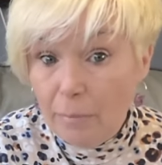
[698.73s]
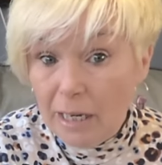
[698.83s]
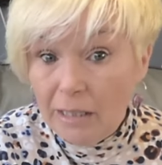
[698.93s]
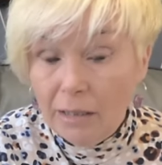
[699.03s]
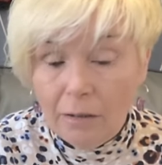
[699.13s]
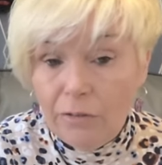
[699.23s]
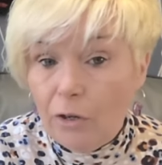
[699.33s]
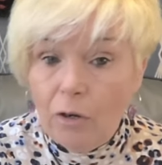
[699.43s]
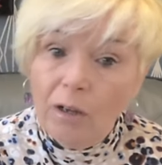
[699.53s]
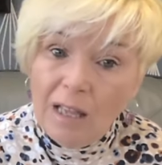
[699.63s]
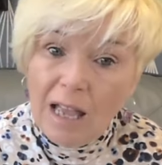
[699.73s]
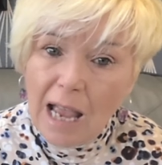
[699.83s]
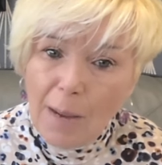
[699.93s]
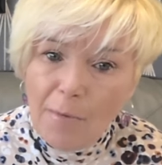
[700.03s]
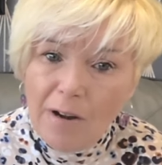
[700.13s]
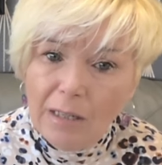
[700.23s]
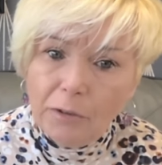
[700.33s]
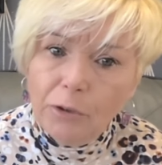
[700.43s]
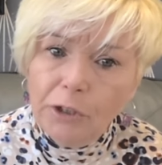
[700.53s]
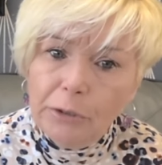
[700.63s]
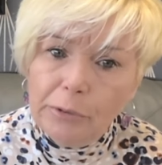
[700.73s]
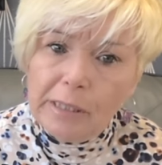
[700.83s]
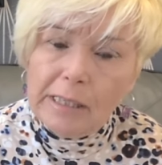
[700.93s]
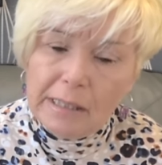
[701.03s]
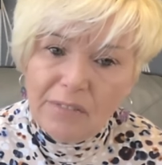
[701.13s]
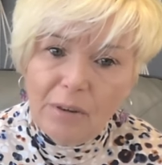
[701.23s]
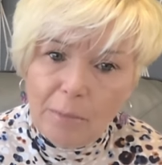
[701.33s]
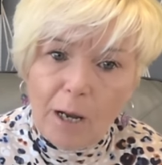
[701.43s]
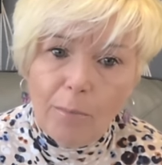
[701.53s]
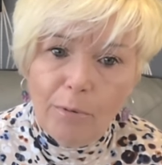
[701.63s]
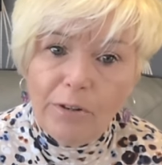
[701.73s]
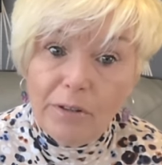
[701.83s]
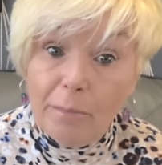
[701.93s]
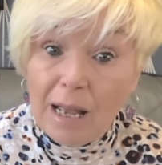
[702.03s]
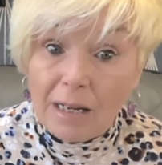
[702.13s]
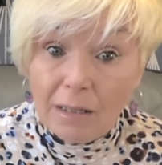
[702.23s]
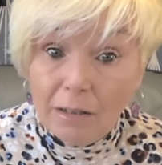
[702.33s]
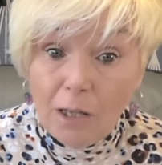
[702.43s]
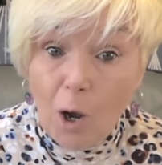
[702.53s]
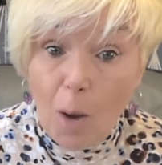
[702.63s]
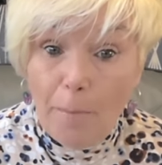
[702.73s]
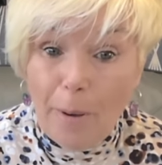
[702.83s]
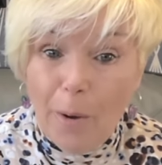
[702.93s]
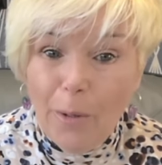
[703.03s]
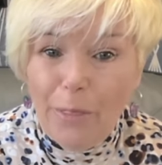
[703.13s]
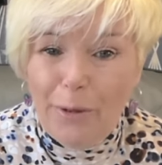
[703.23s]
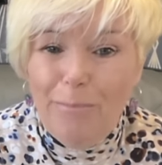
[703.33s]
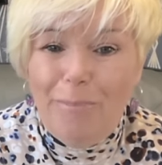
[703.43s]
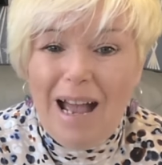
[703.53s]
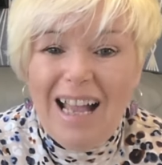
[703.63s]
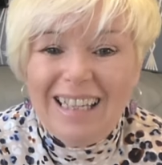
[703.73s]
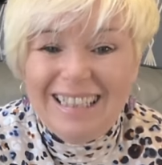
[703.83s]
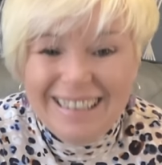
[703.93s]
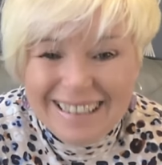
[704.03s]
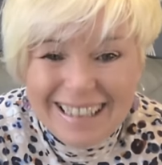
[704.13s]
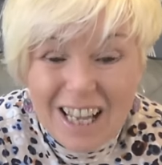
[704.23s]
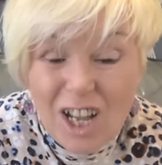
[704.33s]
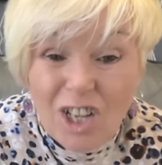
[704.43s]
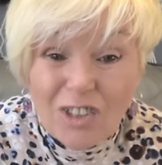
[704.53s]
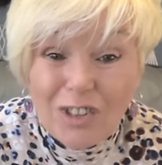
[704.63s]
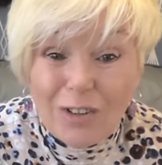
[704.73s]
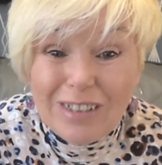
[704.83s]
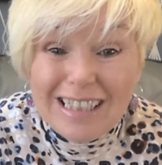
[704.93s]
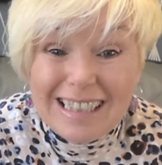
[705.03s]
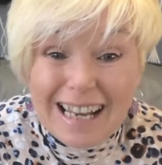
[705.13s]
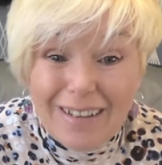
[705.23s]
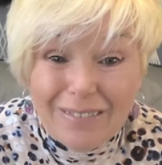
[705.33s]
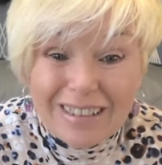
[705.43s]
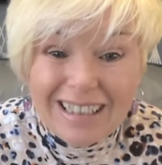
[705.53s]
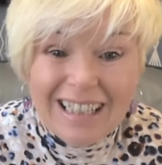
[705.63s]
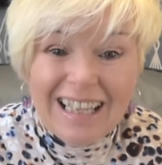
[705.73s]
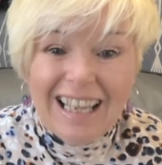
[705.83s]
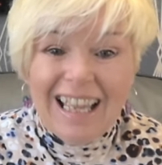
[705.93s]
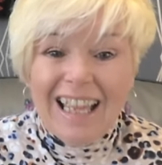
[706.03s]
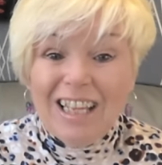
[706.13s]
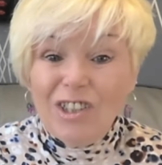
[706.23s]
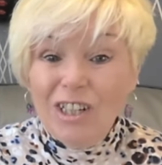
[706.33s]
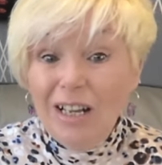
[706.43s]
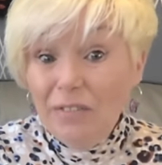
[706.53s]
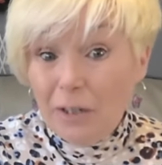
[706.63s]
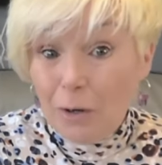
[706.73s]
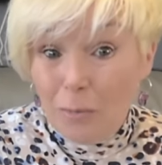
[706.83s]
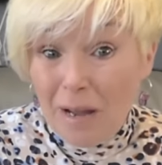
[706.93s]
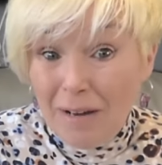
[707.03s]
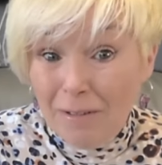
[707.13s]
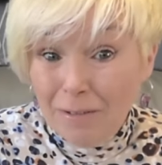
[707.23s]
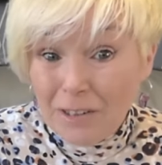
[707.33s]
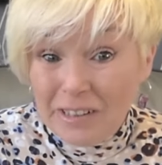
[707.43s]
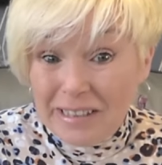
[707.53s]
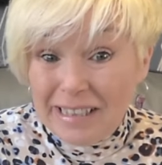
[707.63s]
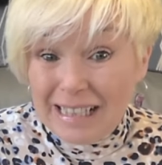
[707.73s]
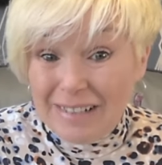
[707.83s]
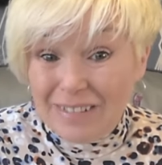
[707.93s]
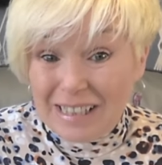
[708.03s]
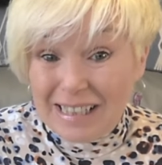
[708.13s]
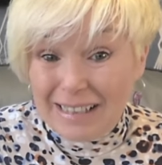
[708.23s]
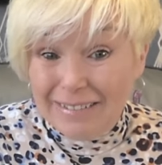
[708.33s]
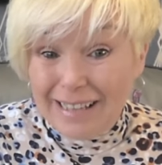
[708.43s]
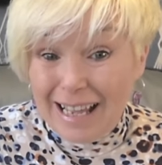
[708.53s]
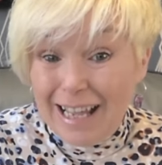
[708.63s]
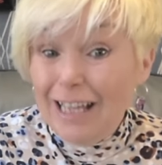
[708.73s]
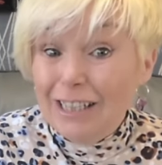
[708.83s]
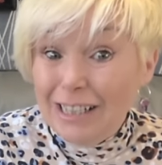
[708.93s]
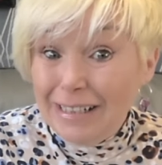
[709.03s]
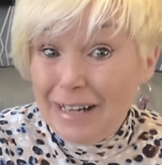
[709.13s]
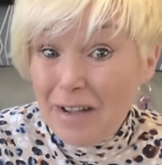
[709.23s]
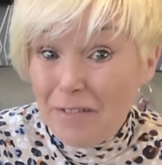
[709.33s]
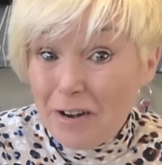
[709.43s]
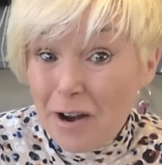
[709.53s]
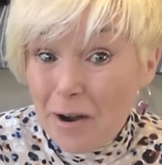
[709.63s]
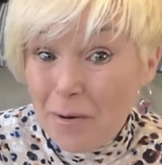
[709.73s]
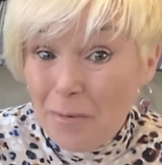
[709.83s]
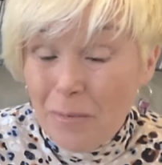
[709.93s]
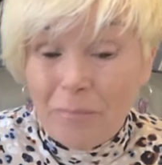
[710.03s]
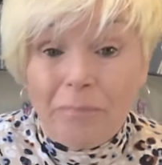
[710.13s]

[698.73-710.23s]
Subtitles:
for me, and thought, I'm really going to use these if I'm not putting them back. Put them back. Sorry, Steph. She'll have to go back, won't she, and see if they're still there. You never know.